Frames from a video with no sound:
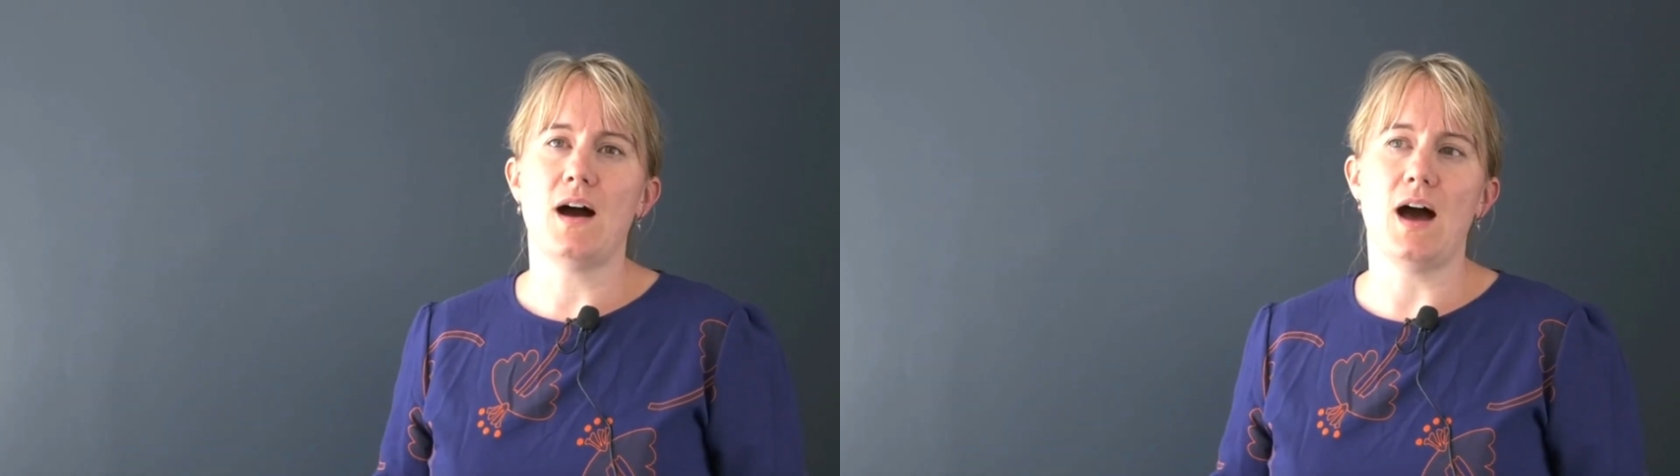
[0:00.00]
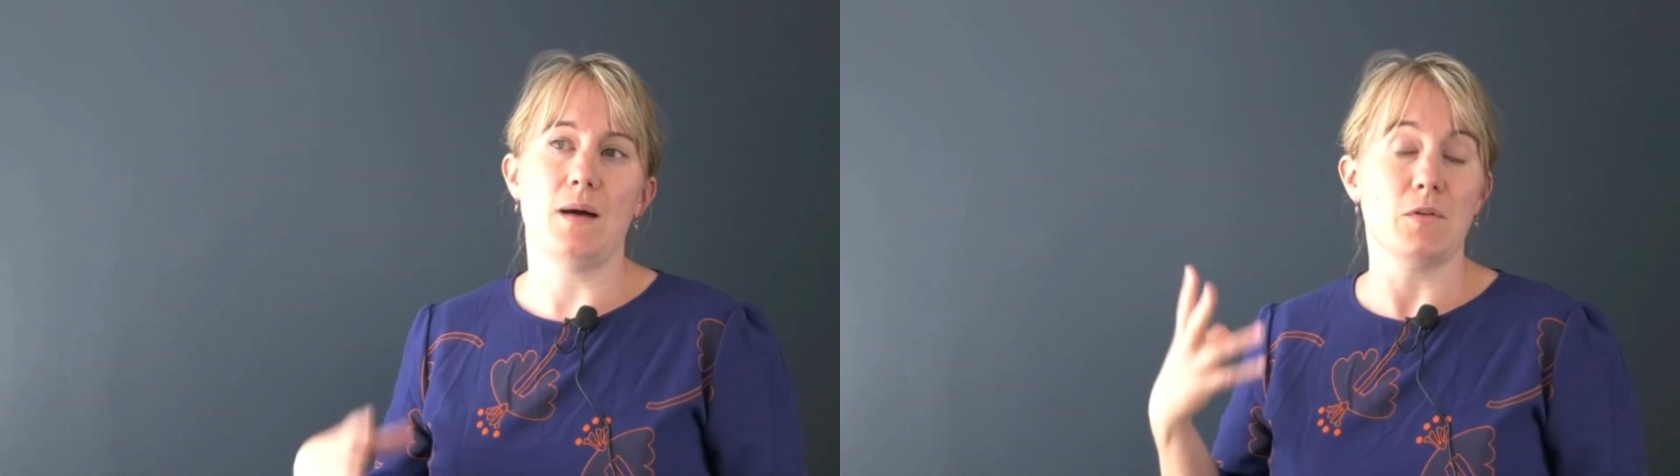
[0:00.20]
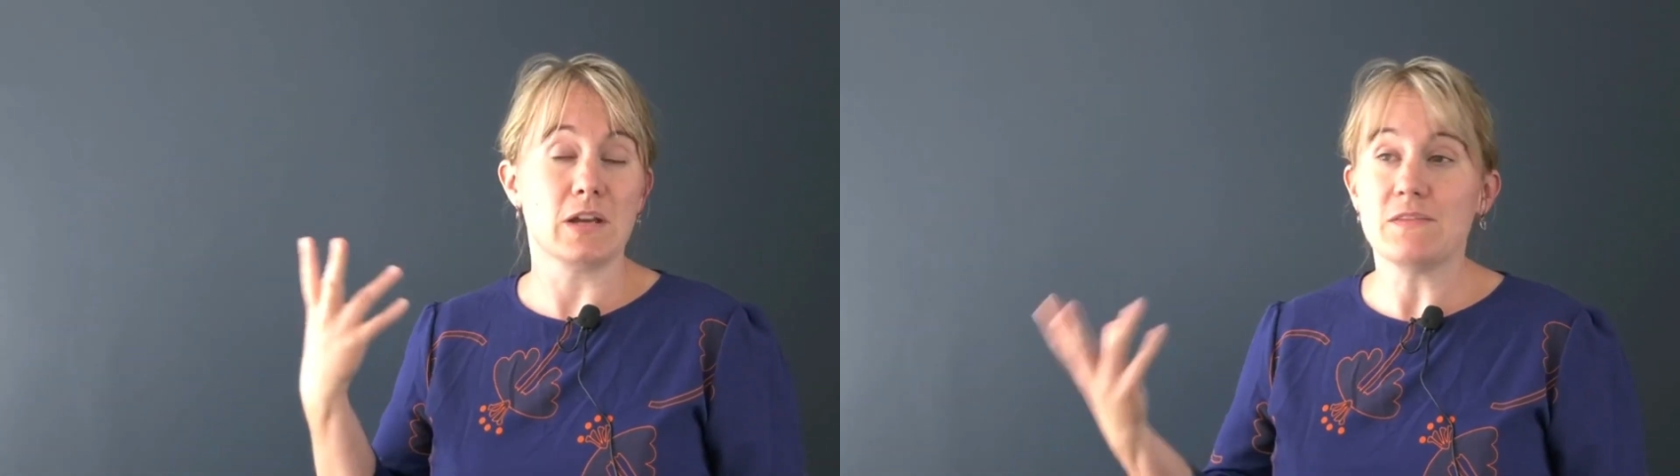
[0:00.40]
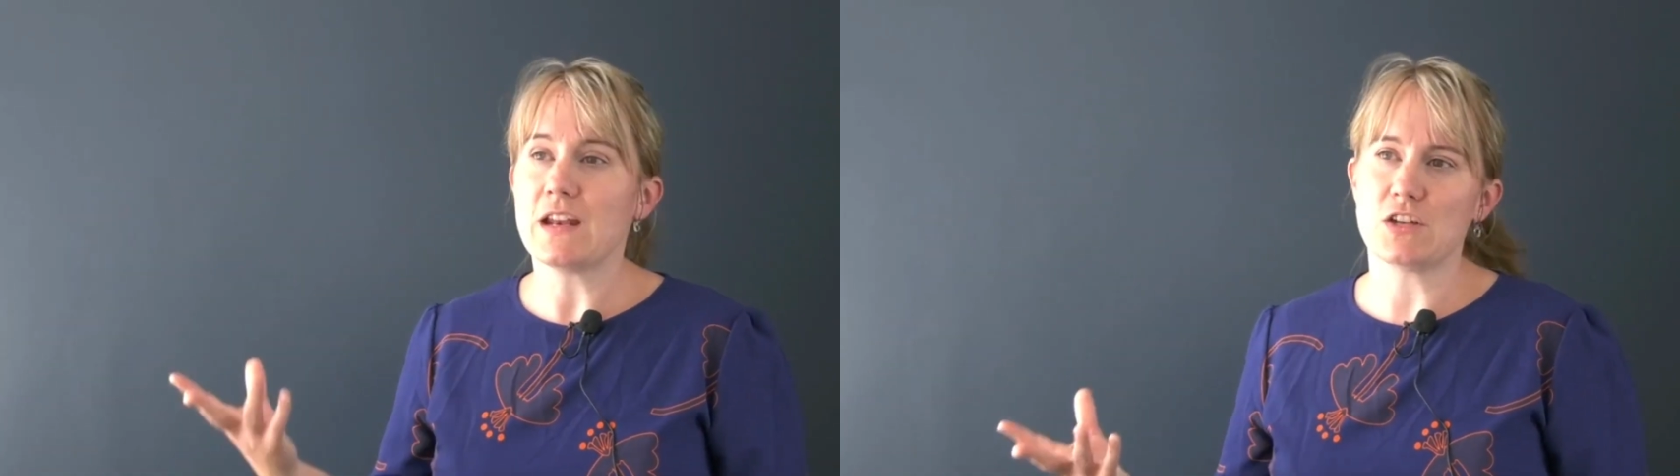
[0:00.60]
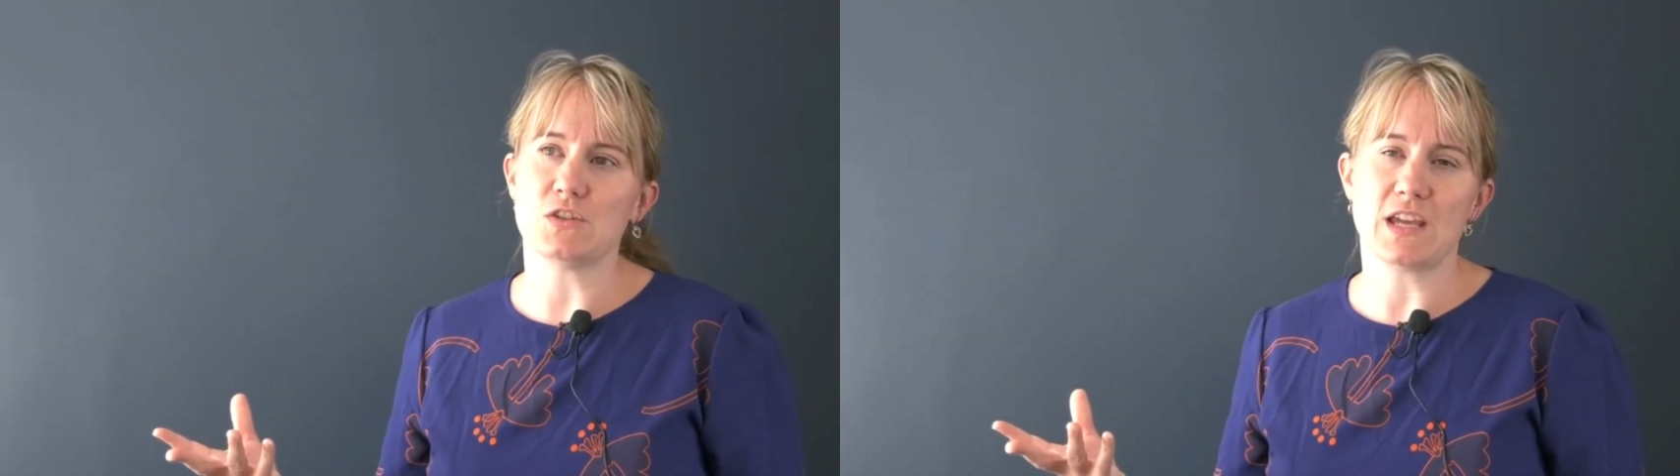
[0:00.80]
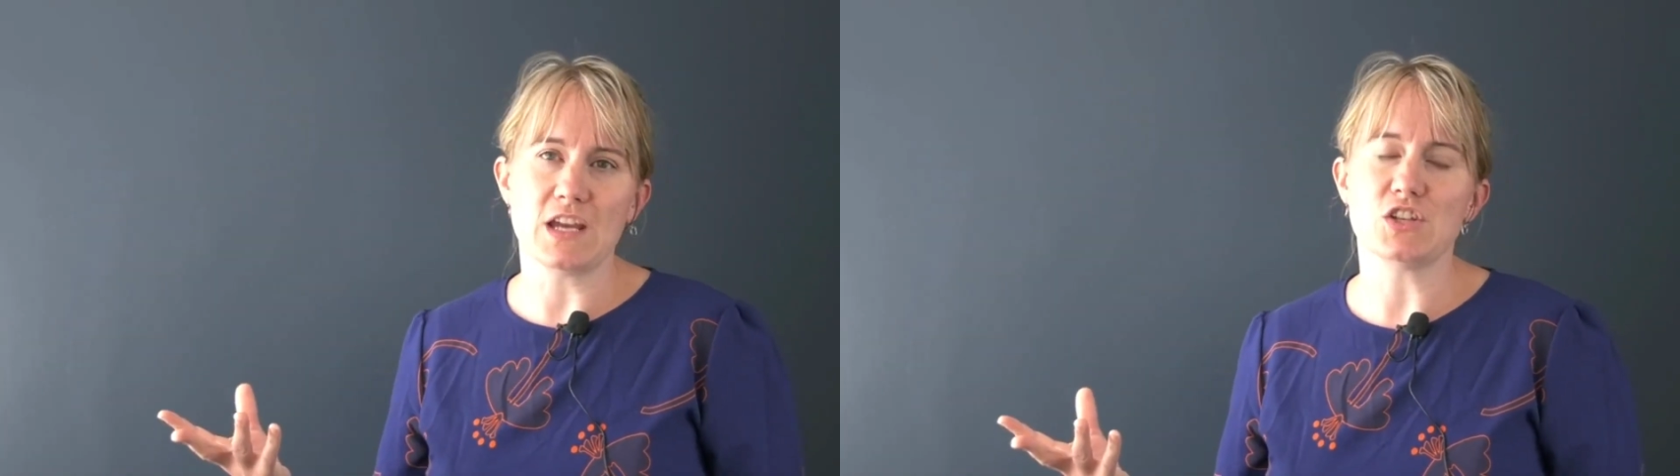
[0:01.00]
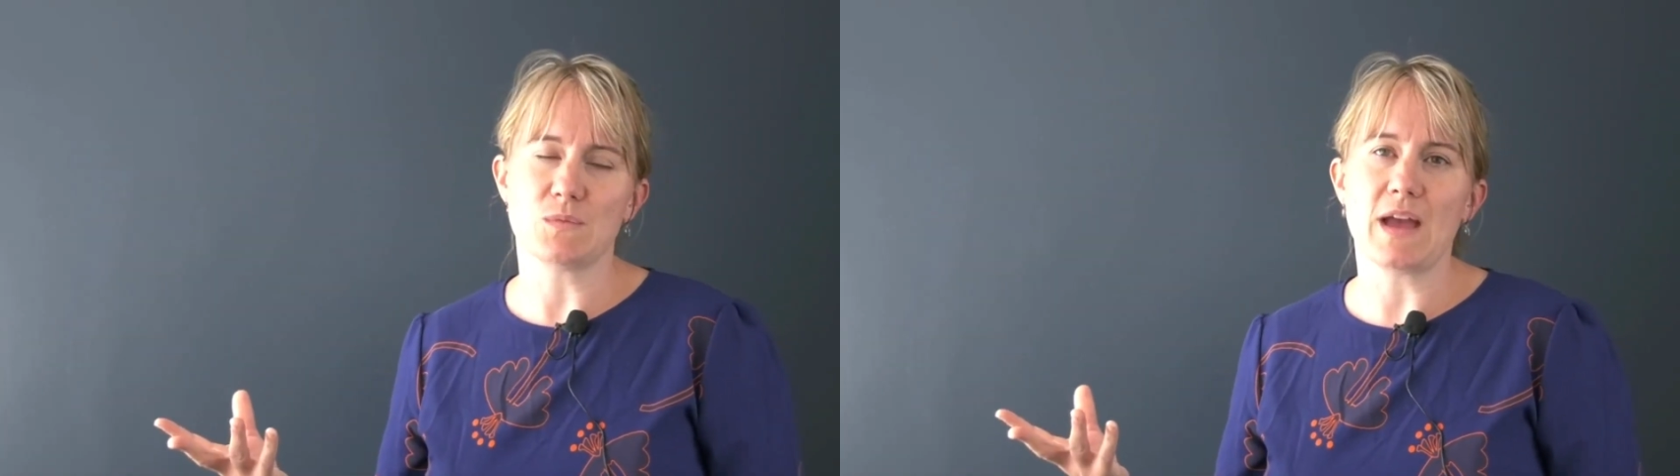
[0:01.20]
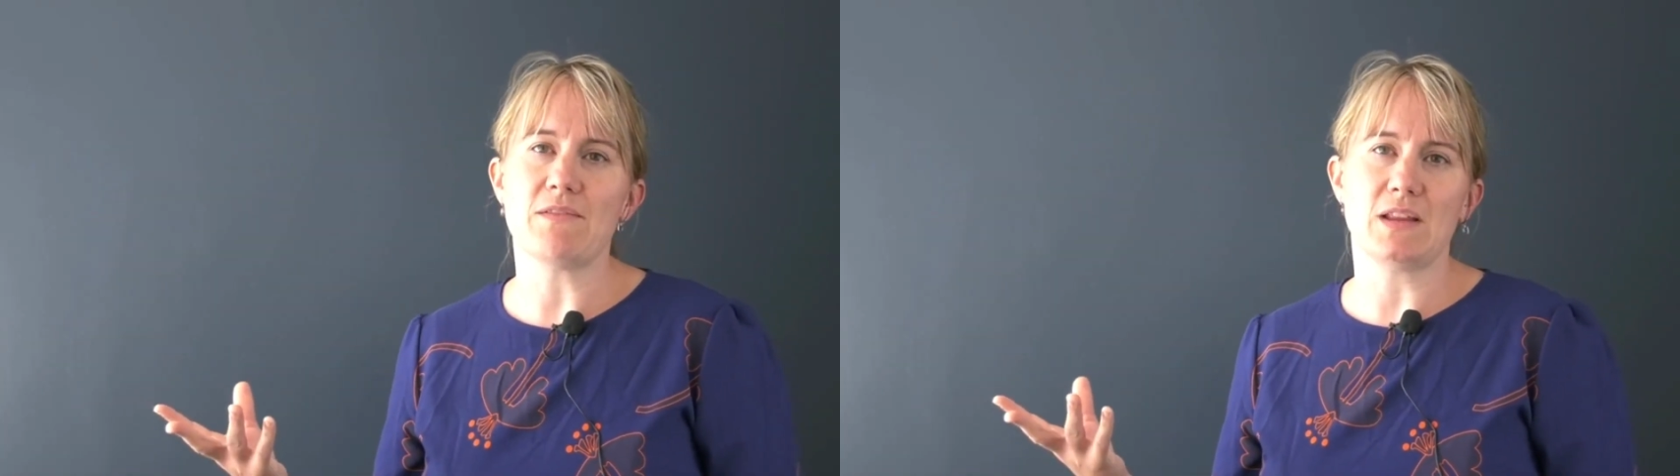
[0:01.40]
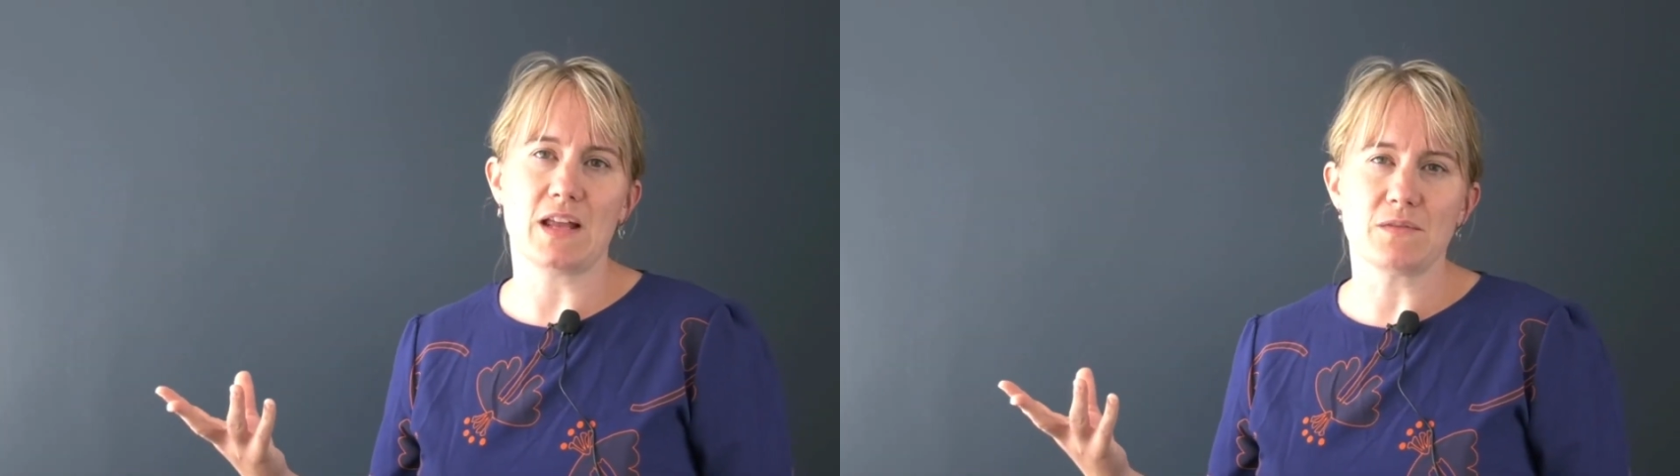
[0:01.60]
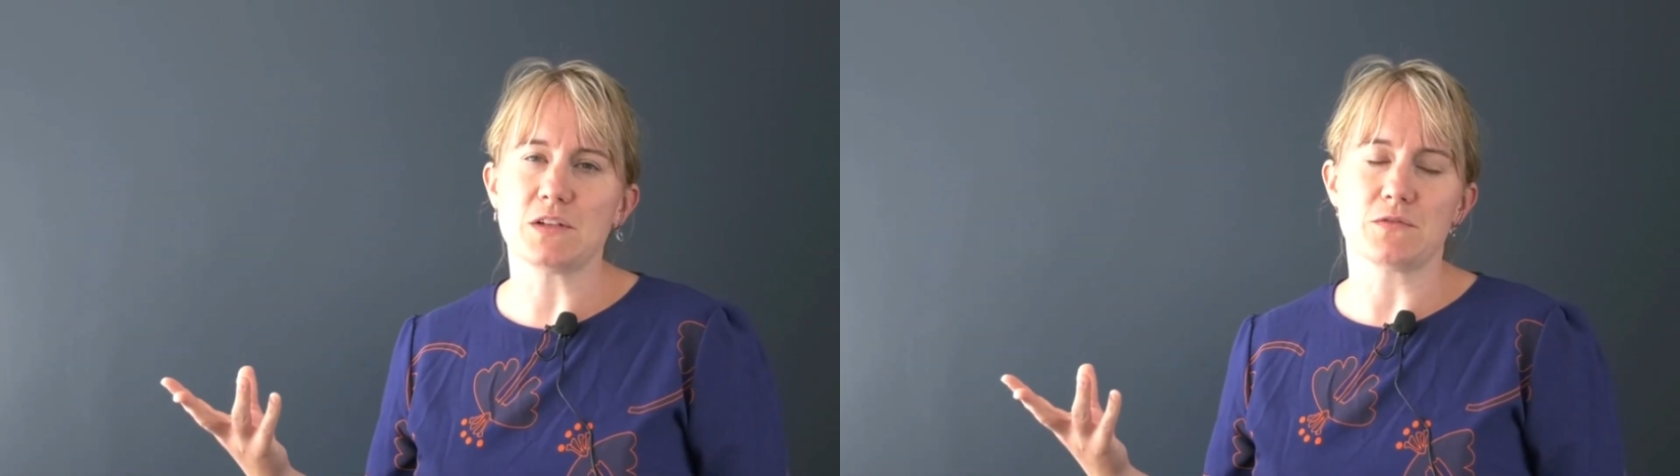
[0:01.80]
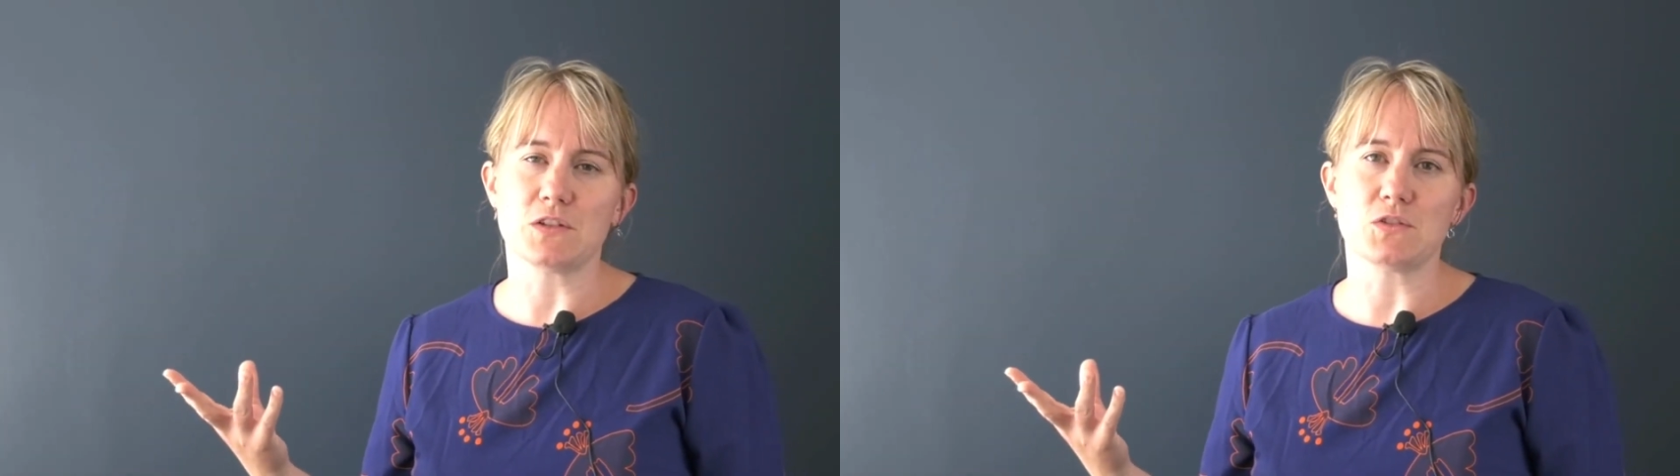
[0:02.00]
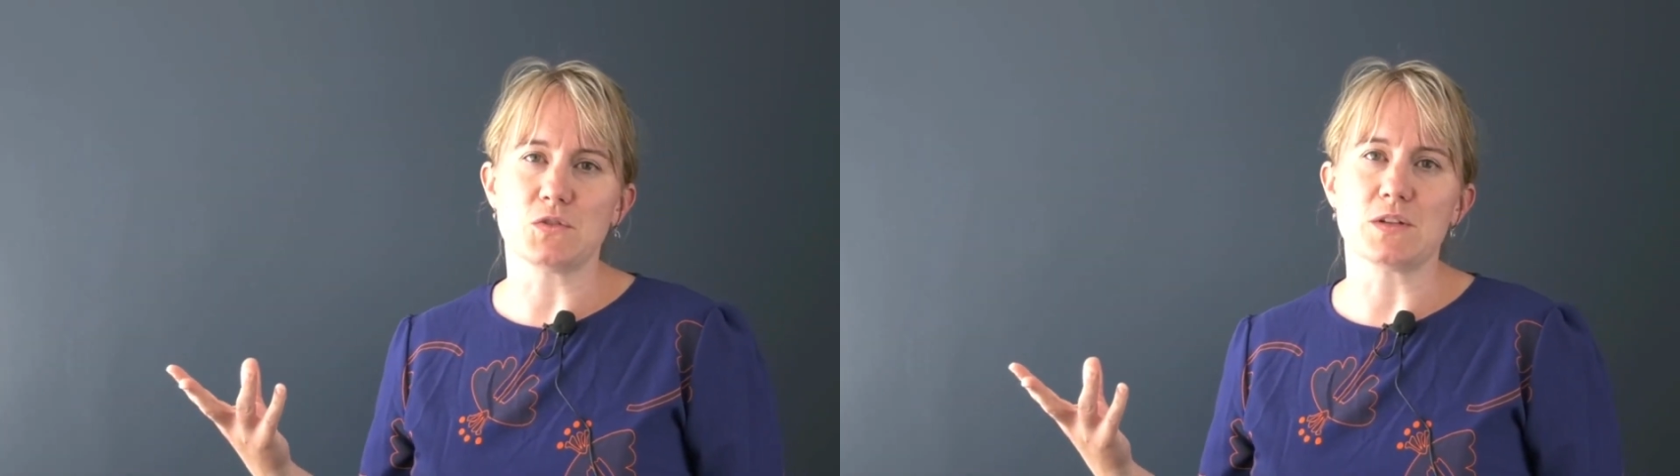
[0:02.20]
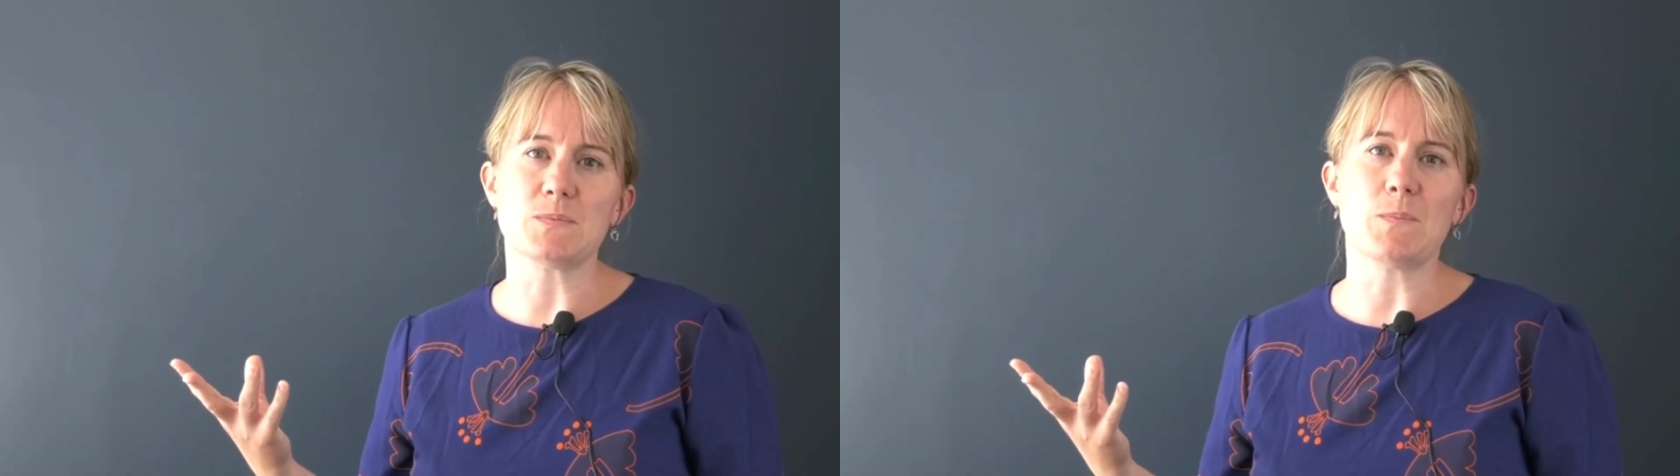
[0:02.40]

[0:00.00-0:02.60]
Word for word: um, or even education. We have a lot of different students.